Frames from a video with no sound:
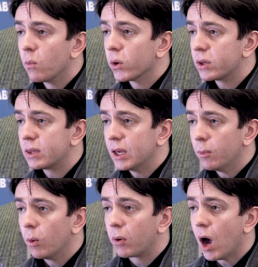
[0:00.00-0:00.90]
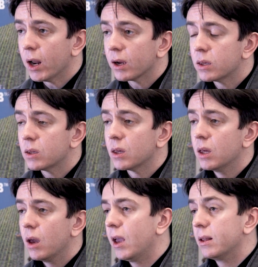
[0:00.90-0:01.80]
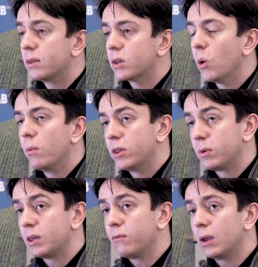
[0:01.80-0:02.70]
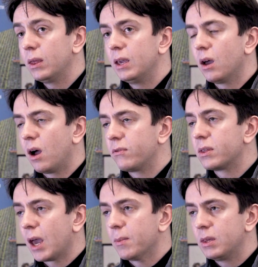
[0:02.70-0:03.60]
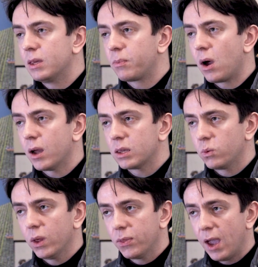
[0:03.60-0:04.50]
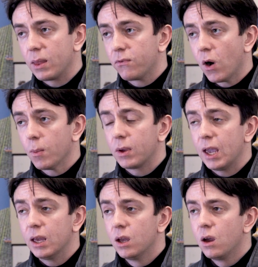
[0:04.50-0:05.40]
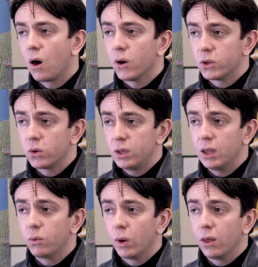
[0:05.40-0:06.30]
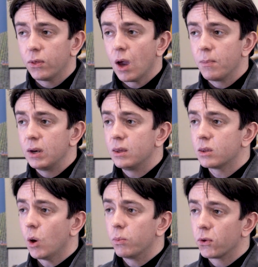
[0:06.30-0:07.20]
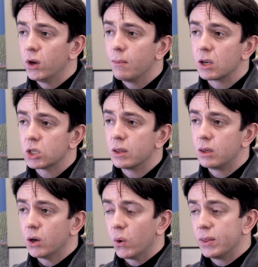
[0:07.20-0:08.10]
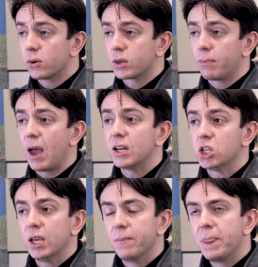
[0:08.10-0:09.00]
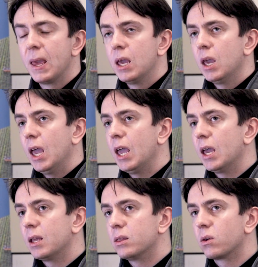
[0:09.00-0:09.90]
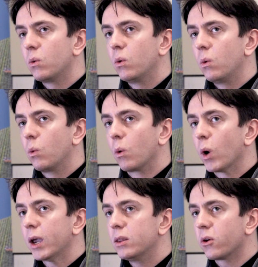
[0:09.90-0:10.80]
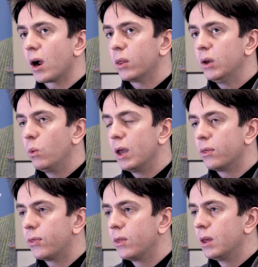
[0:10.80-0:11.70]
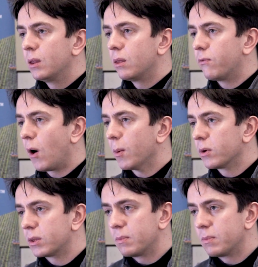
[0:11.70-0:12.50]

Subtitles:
more sustainable products. And scope specifically, oftentimes these products at the farm gate are associated with companies' Scope 3 emissions, in their supply chain. And we're working directly with the farmers